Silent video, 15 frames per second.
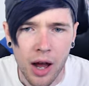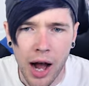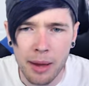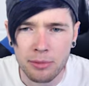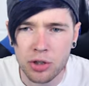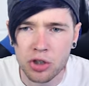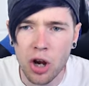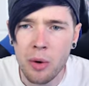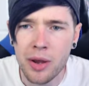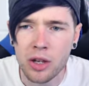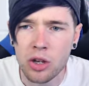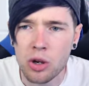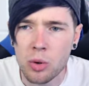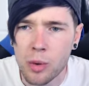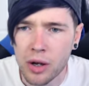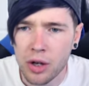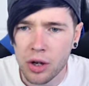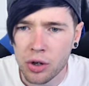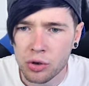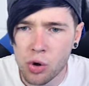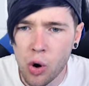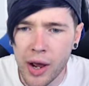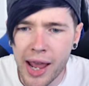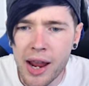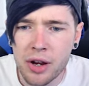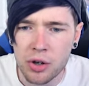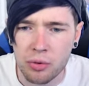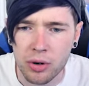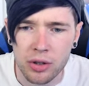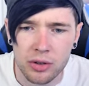I'm showing you your
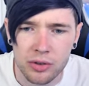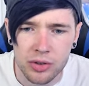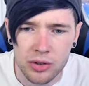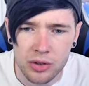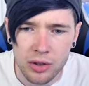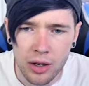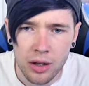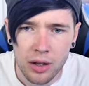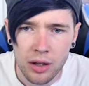ignorance.